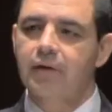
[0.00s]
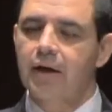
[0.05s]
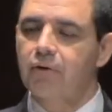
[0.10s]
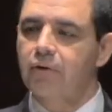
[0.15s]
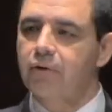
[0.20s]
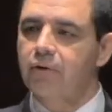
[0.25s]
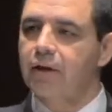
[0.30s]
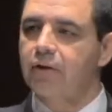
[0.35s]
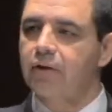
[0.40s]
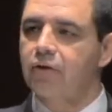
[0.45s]
I
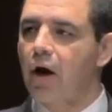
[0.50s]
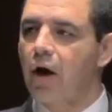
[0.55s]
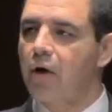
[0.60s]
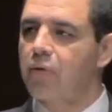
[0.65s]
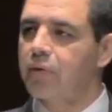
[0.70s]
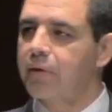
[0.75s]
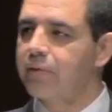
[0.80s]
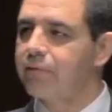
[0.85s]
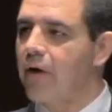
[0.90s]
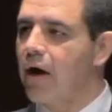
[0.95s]
don't think
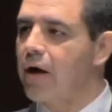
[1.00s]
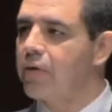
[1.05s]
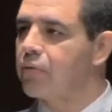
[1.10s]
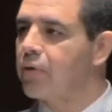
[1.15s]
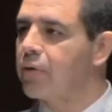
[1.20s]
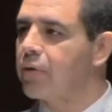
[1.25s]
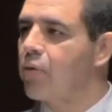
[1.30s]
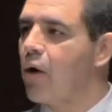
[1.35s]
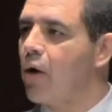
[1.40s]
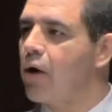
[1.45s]
y'all were involved
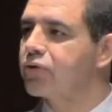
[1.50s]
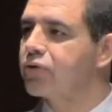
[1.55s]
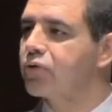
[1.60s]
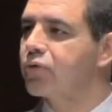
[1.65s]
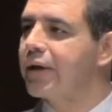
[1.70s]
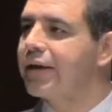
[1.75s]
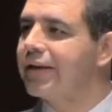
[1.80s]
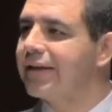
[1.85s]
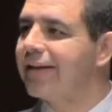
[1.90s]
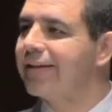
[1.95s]
with Wall
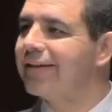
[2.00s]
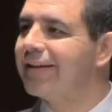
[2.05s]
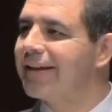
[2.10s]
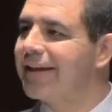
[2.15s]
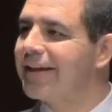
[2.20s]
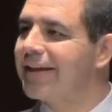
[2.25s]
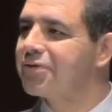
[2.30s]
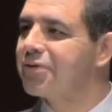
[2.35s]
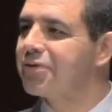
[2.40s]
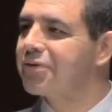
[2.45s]
Street and
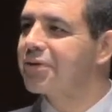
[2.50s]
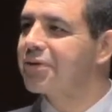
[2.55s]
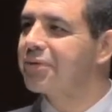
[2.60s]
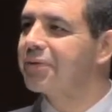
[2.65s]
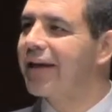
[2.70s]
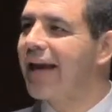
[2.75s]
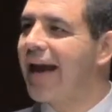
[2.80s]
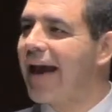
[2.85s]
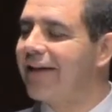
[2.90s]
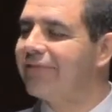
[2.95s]
the issues that
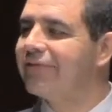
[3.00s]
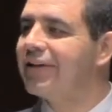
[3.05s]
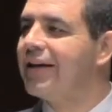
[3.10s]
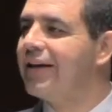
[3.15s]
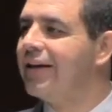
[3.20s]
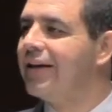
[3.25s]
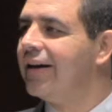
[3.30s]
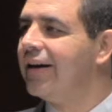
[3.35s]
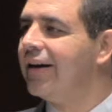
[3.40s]
we have,